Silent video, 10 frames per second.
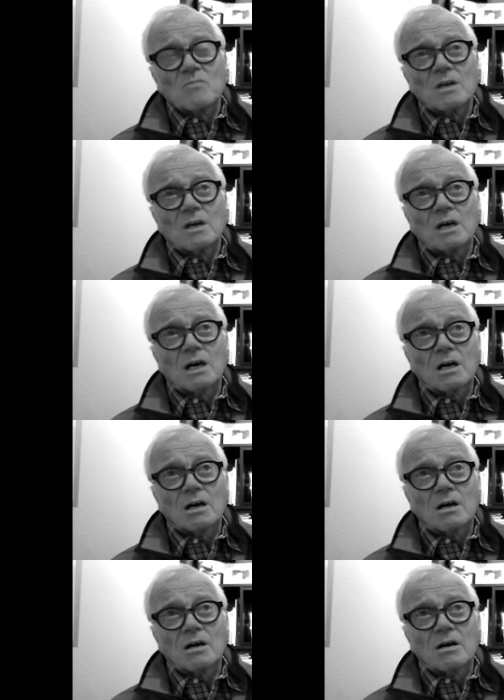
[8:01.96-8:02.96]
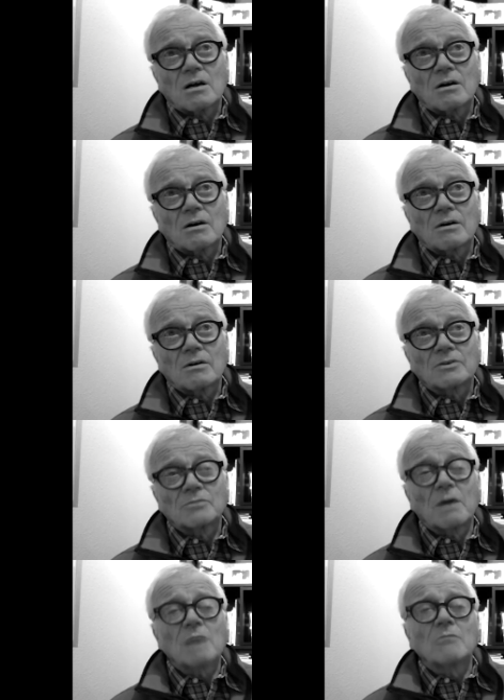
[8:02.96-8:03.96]
uh,
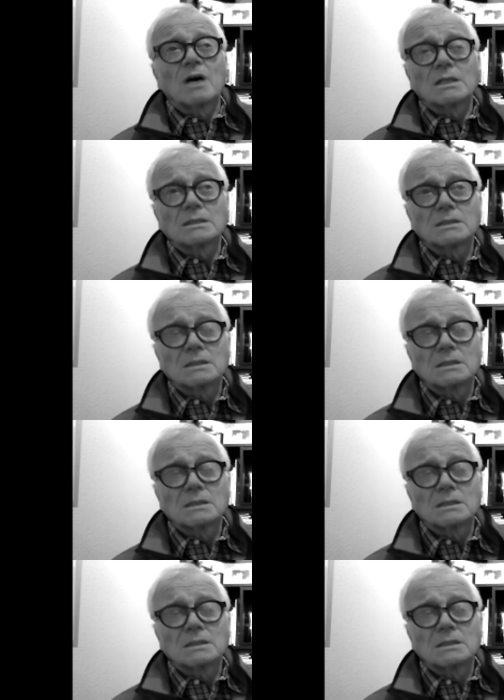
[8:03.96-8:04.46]
SmugMug.